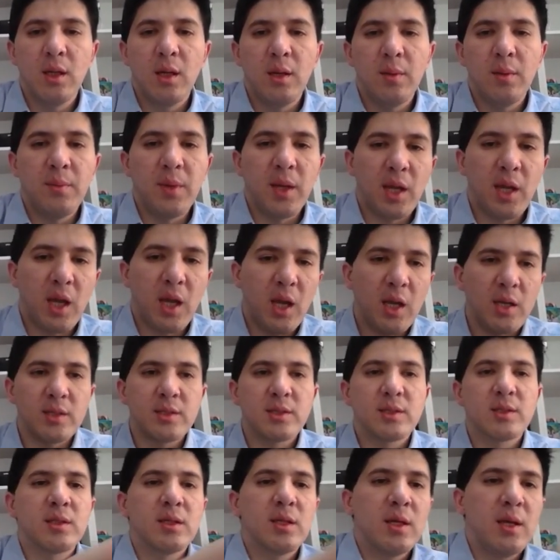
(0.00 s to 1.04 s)

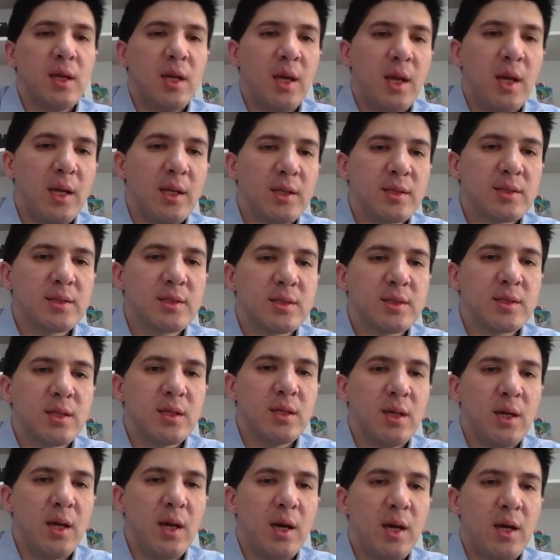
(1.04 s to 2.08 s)
because it's
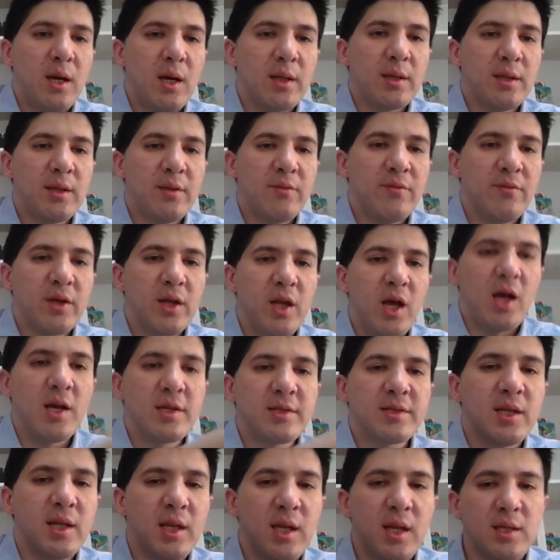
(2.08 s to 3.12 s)
the
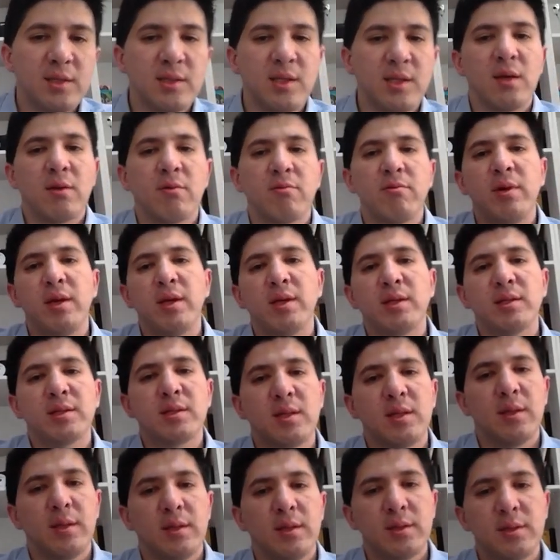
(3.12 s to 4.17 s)
velocity is increased.